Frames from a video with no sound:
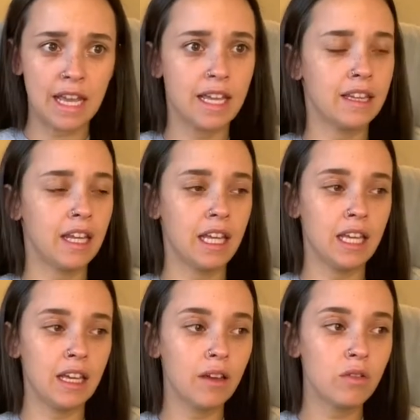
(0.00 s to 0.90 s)
and like
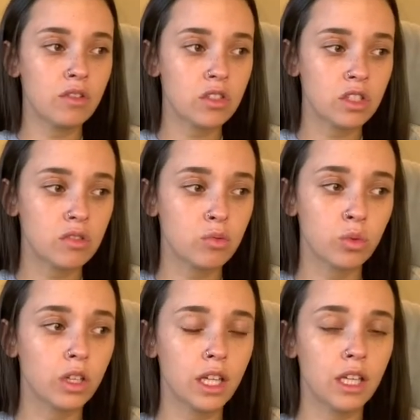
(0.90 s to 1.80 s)
it was just
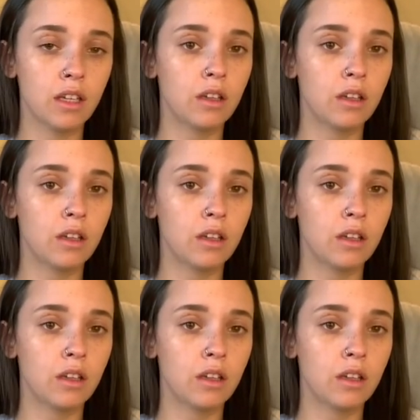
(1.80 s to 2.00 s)
really